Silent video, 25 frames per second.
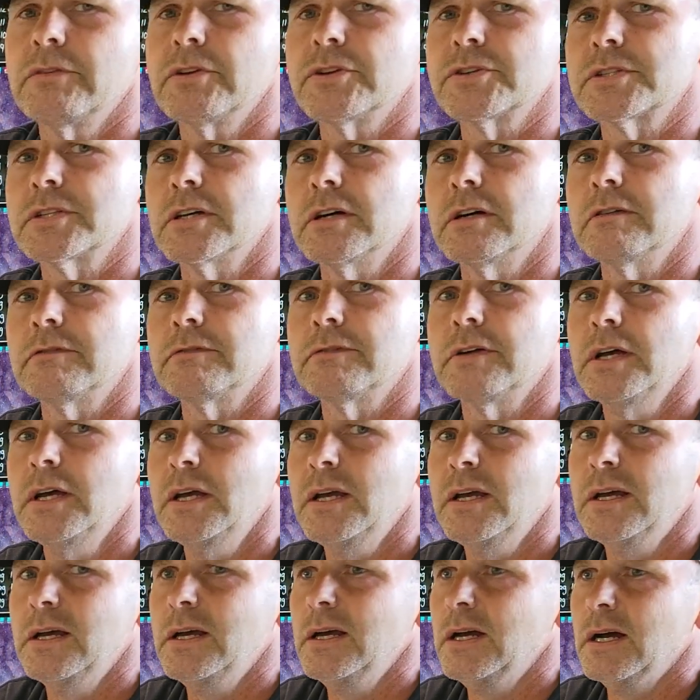yourself
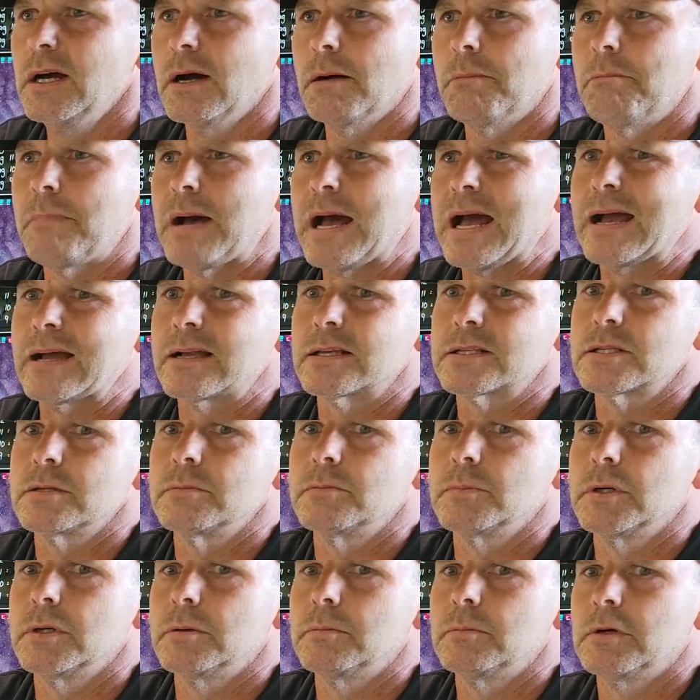a
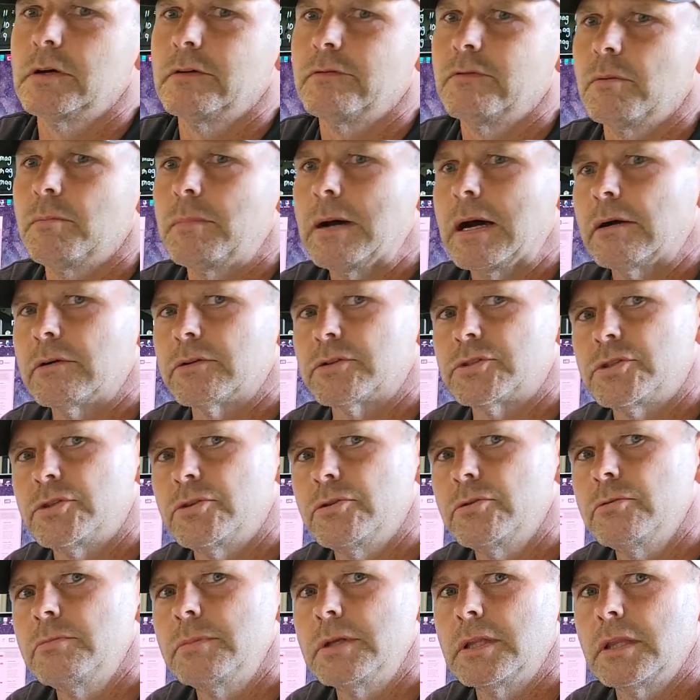maximum of about
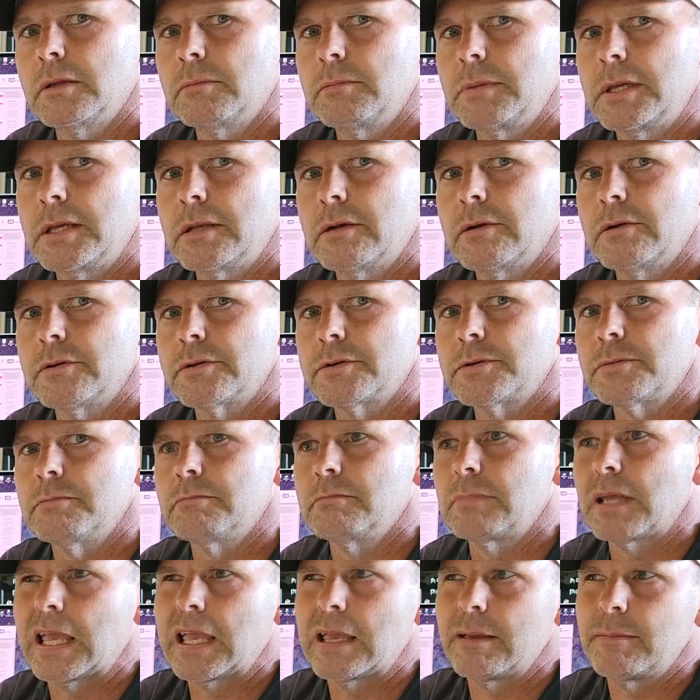2 millimeters,
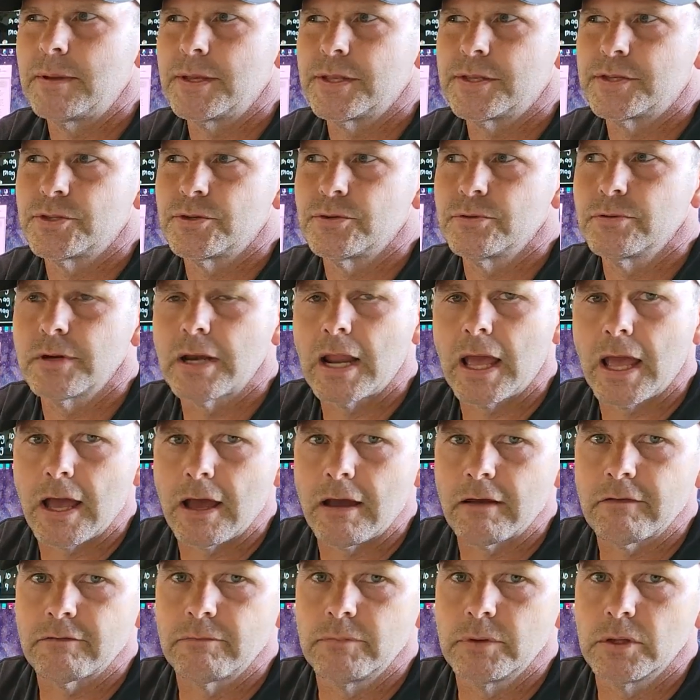maybe
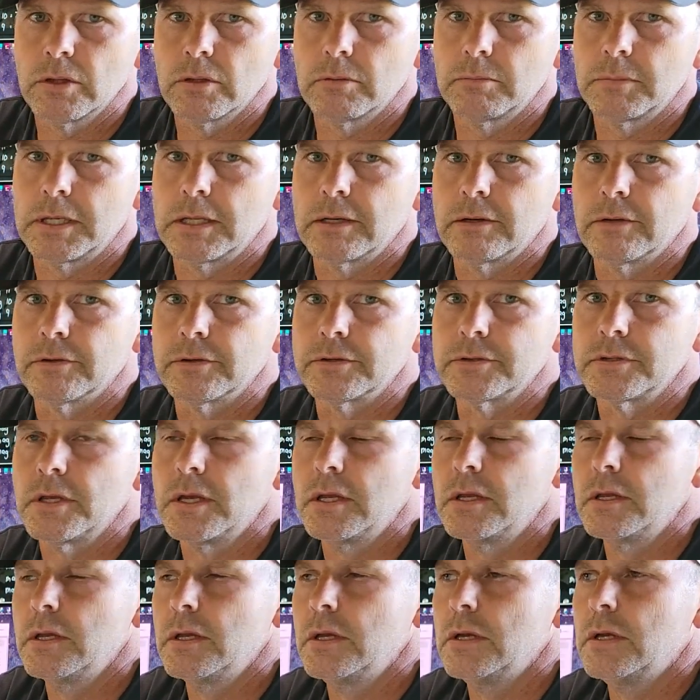2.5 millimeters.
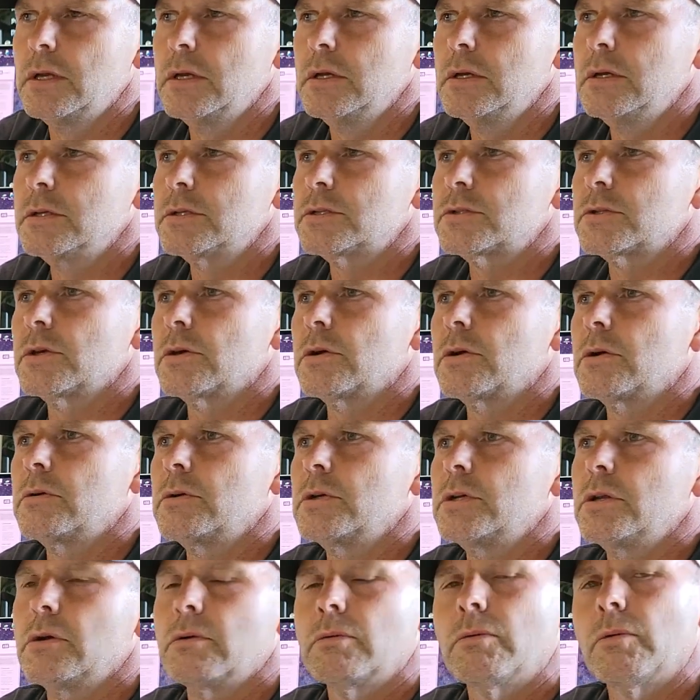So
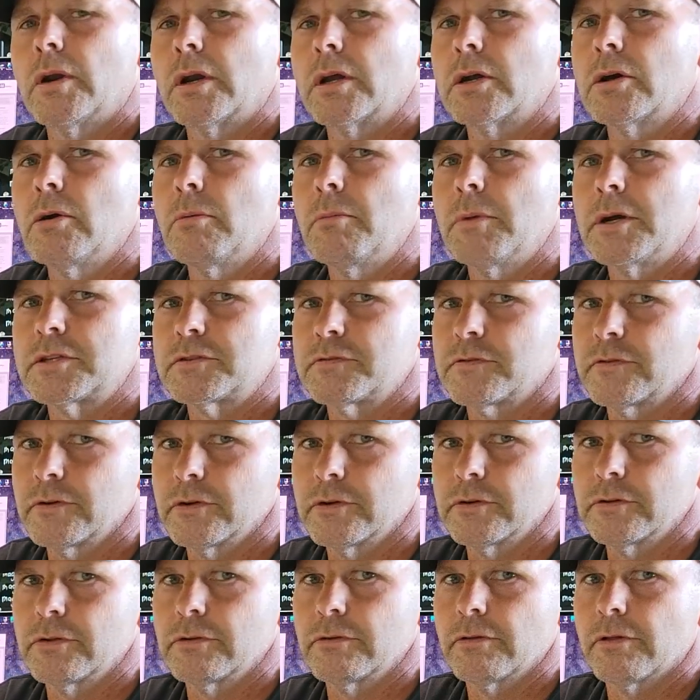you don't want to go much
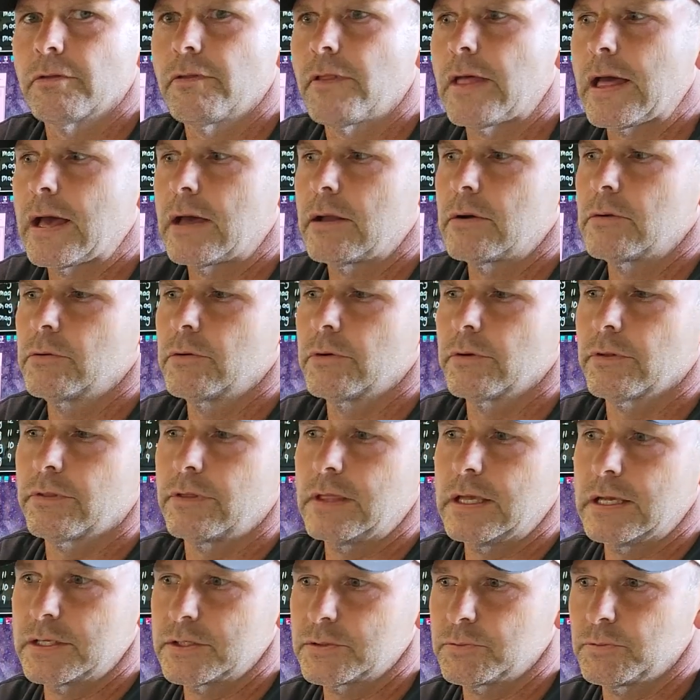further than that, or
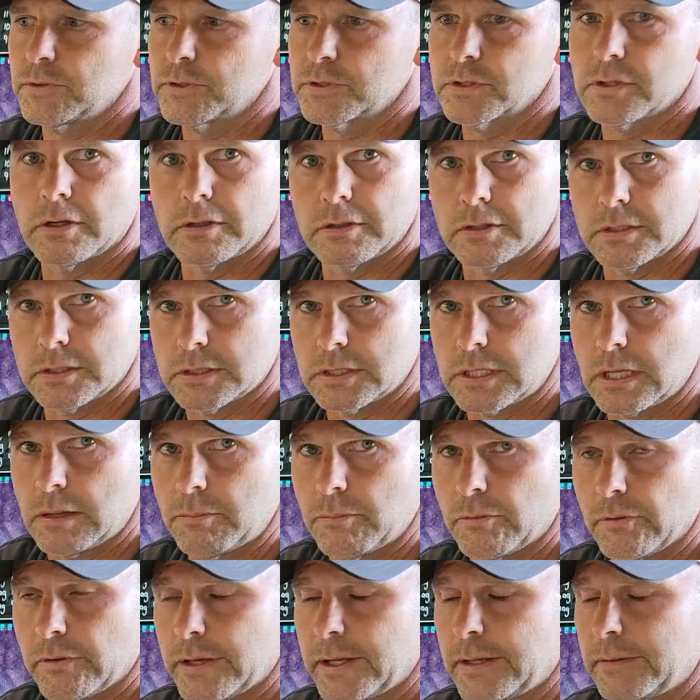things will start to
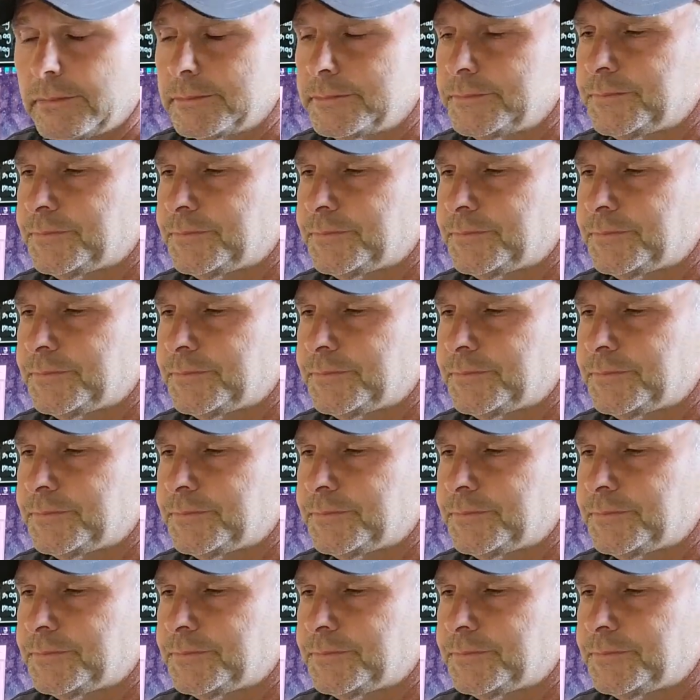separate.